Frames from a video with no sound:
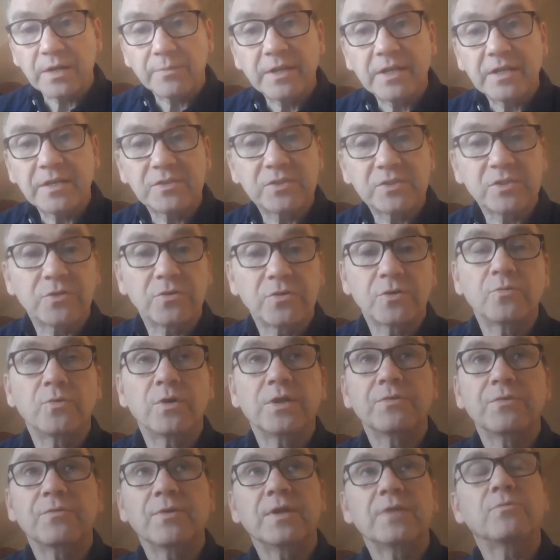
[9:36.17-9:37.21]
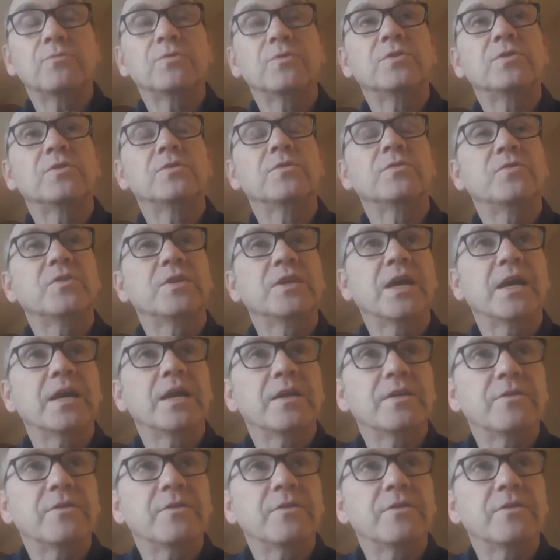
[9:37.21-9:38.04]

to make is a good one, right? The, the, uh,